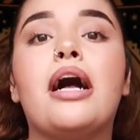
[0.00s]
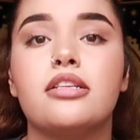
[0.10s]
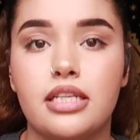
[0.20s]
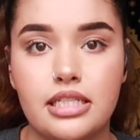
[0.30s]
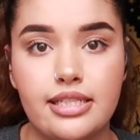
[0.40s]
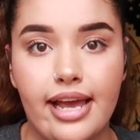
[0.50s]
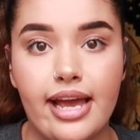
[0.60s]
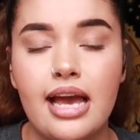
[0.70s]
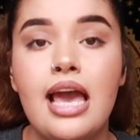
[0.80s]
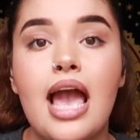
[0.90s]
pounds, let's
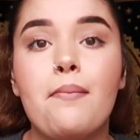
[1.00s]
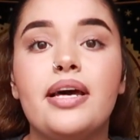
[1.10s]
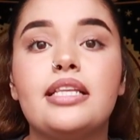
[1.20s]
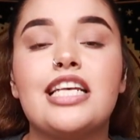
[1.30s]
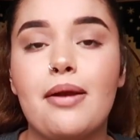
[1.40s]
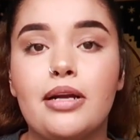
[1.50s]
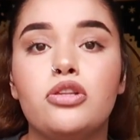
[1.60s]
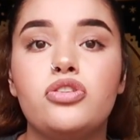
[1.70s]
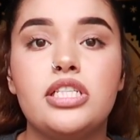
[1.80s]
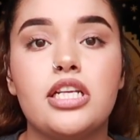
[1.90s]
say. And by the time I
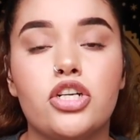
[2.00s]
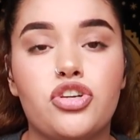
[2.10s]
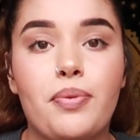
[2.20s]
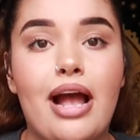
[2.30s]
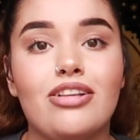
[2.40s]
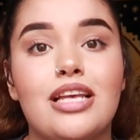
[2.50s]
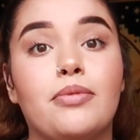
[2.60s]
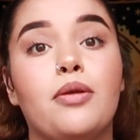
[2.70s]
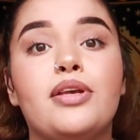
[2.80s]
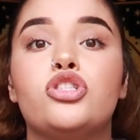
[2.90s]
lose these 100 pounds, I'm
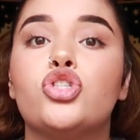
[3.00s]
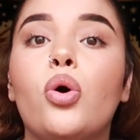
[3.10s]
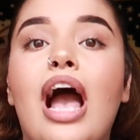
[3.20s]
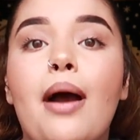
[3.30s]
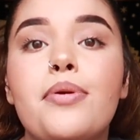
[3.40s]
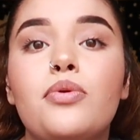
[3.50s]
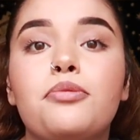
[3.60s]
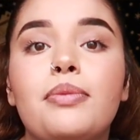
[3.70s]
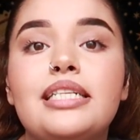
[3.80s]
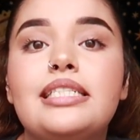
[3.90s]
gonna be so happy
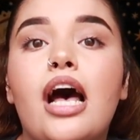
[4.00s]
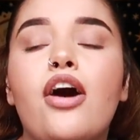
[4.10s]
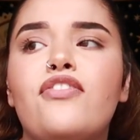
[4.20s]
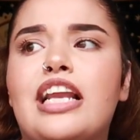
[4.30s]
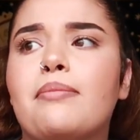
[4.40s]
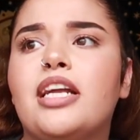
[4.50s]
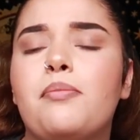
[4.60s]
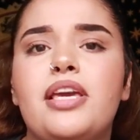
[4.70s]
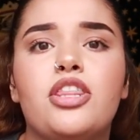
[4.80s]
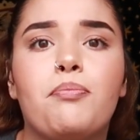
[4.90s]
with myself and I'm gonna
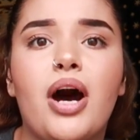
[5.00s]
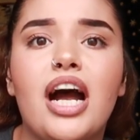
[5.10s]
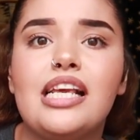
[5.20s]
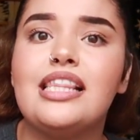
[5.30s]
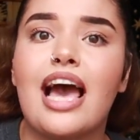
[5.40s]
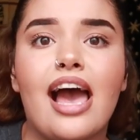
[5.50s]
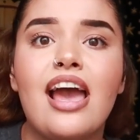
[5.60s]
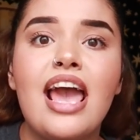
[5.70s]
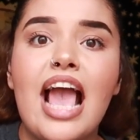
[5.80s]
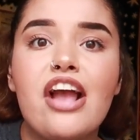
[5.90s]
be the body that
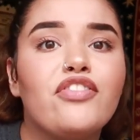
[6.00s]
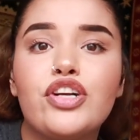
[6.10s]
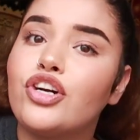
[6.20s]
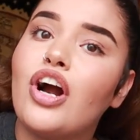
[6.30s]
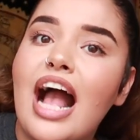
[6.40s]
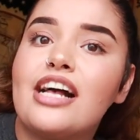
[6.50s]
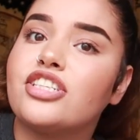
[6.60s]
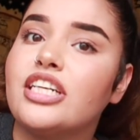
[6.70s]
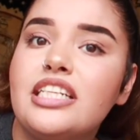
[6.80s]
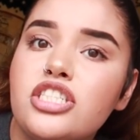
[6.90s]
every girl has
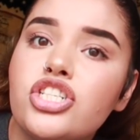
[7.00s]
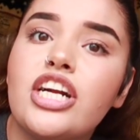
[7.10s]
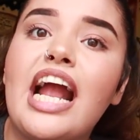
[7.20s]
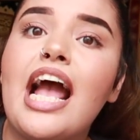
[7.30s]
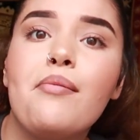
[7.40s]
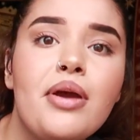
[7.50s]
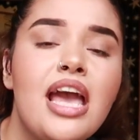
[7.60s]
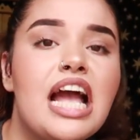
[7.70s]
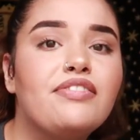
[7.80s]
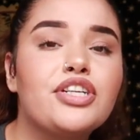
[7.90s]
on Instagram,
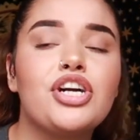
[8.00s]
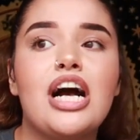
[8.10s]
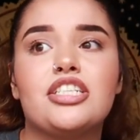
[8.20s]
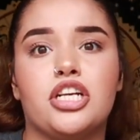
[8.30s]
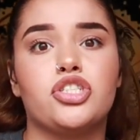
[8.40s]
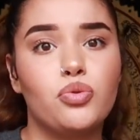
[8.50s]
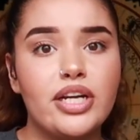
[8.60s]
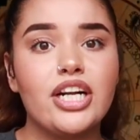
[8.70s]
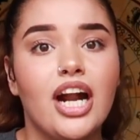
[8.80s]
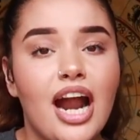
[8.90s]
every girl has on
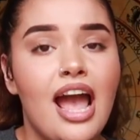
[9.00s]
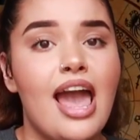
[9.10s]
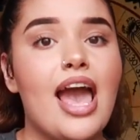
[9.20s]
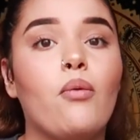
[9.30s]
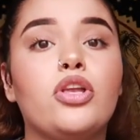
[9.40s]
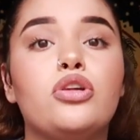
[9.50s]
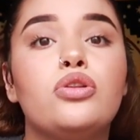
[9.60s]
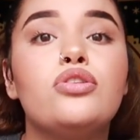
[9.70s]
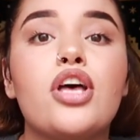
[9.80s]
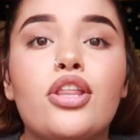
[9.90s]
Twitter. And when you
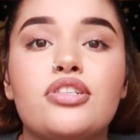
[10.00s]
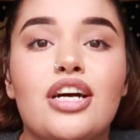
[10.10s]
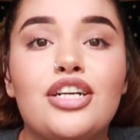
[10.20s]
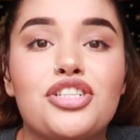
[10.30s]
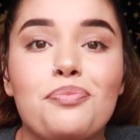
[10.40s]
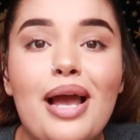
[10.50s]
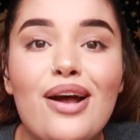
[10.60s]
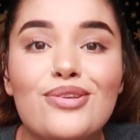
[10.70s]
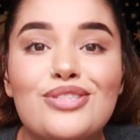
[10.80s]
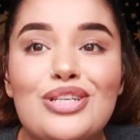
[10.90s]
lose all those 100
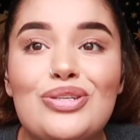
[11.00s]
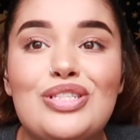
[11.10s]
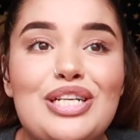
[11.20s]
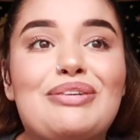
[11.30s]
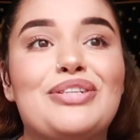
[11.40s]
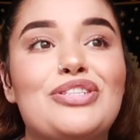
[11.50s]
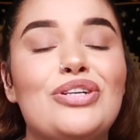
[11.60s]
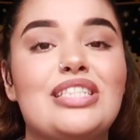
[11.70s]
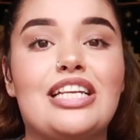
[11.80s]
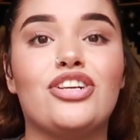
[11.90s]
pounds, you see your
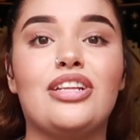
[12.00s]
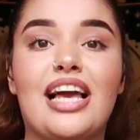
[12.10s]
results and you're